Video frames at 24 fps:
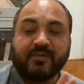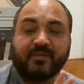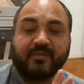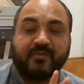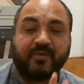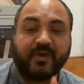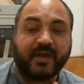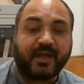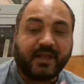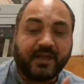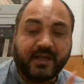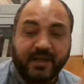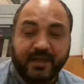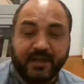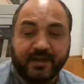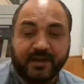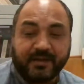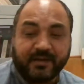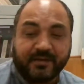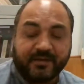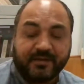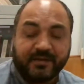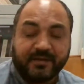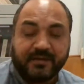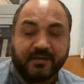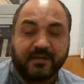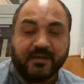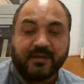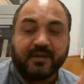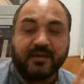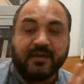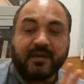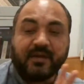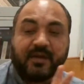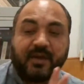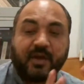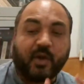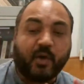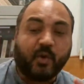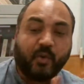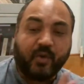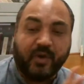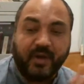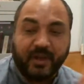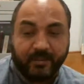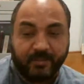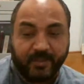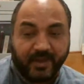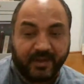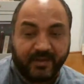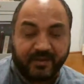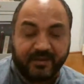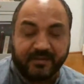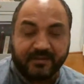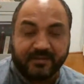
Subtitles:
fa'alala, ulama.